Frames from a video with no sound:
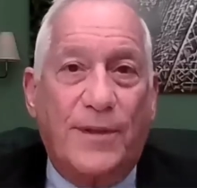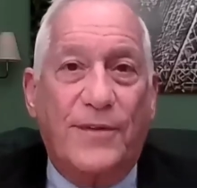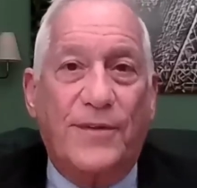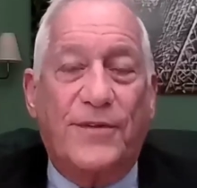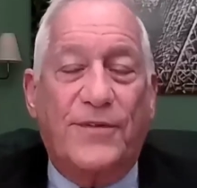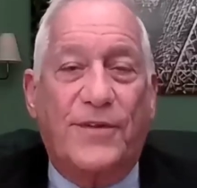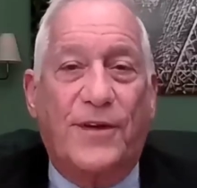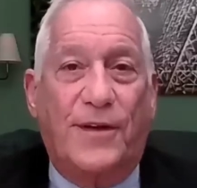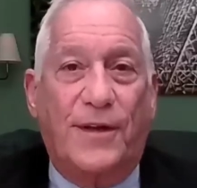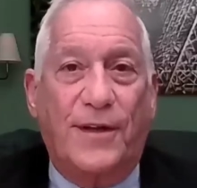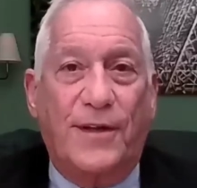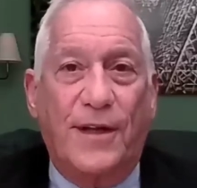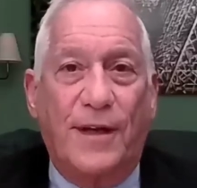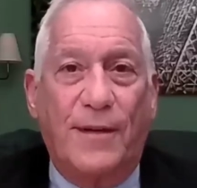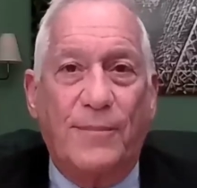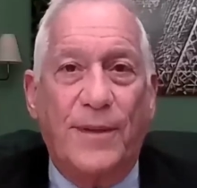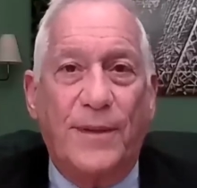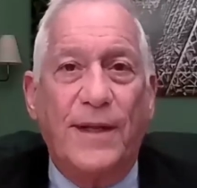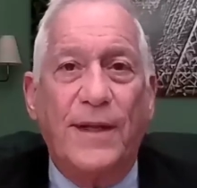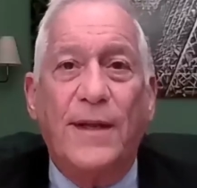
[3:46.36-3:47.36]
In
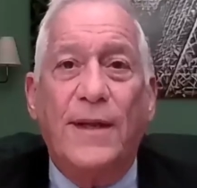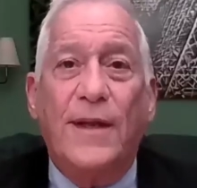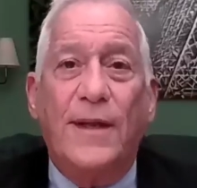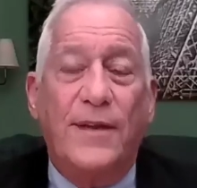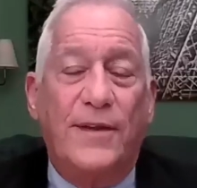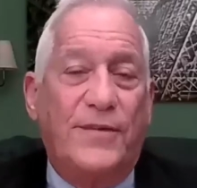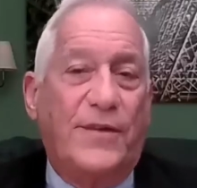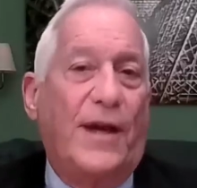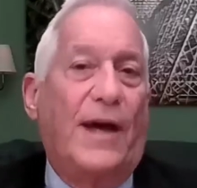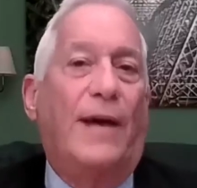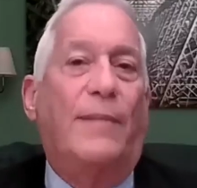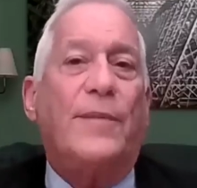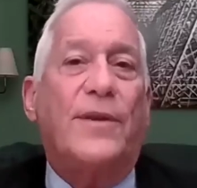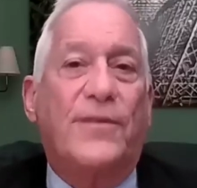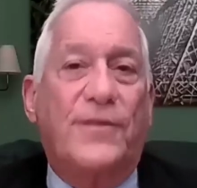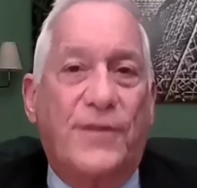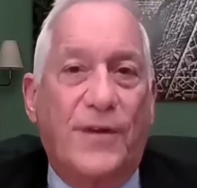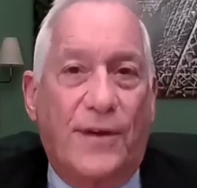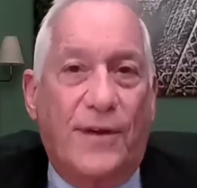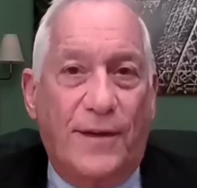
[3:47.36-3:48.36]
conclusion, Musk's
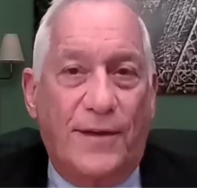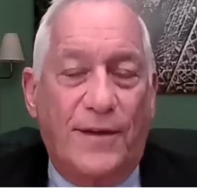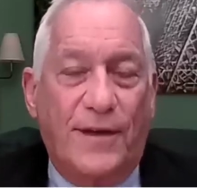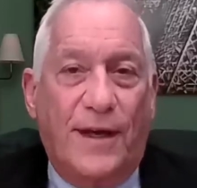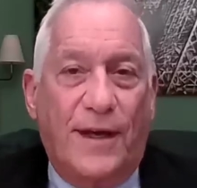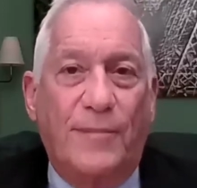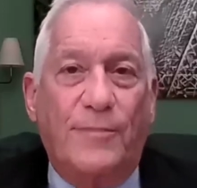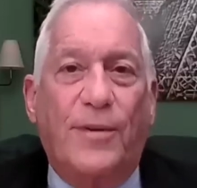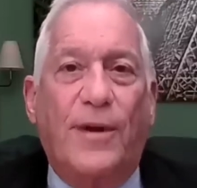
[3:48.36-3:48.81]
agitation with